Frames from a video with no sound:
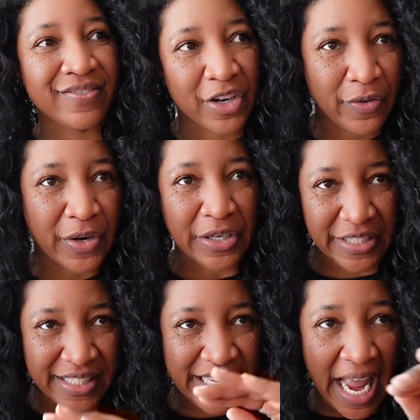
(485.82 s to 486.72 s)
They're very
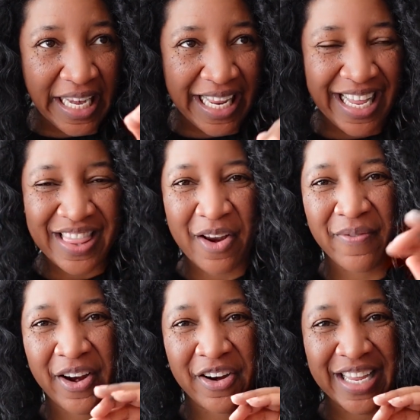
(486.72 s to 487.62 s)
steady. They're
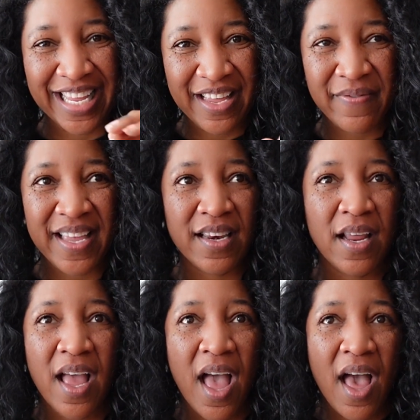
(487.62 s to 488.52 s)
very even.
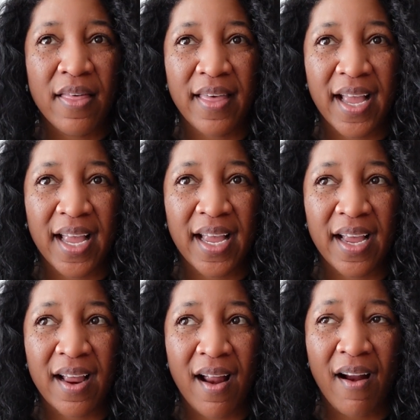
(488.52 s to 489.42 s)

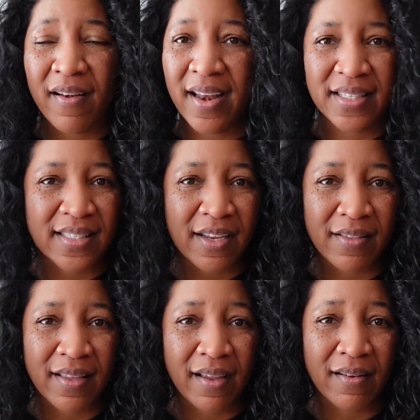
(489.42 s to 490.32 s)
They aren't
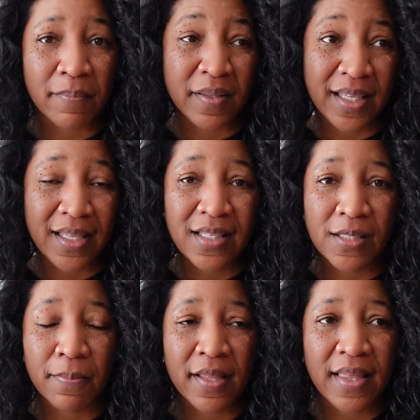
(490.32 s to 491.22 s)
necessarily there to
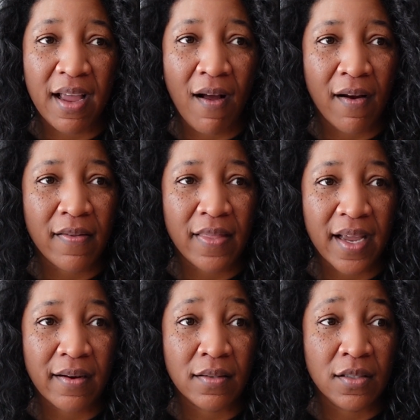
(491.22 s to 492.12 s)
please, but they are
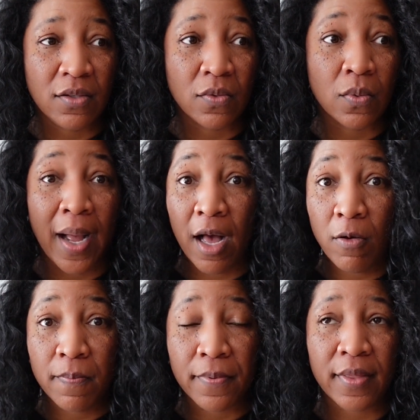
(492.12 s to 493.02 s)
there to
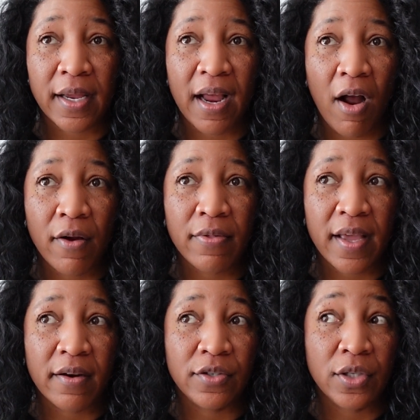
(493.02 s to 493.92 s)
help. They are
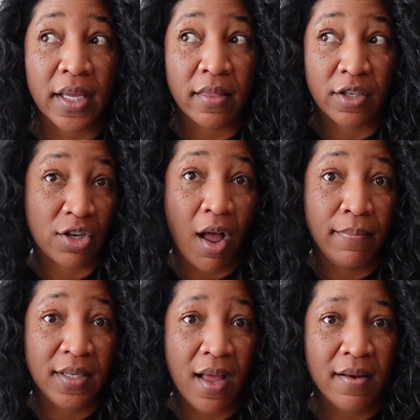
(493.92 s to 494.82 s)
there to get the
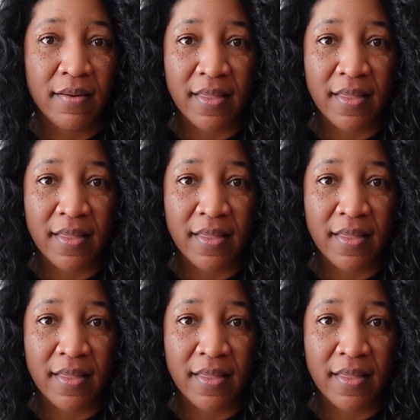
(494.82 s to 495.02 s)
job done.